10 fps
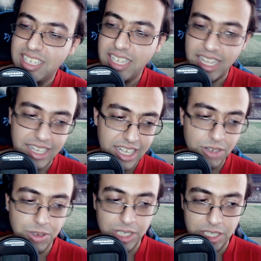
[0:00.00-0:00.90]
And now
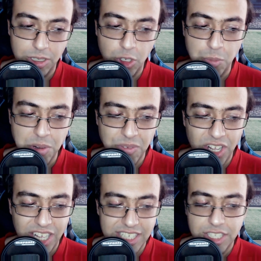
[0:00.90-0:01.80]
we're going to go move
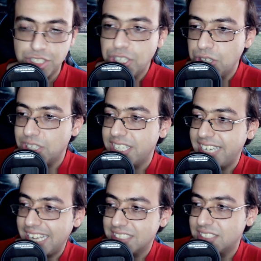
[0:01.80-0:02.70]
on to the
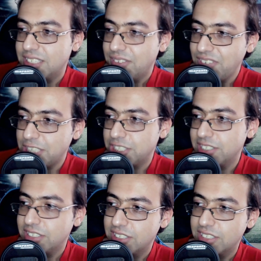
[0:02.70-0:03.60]
next feature.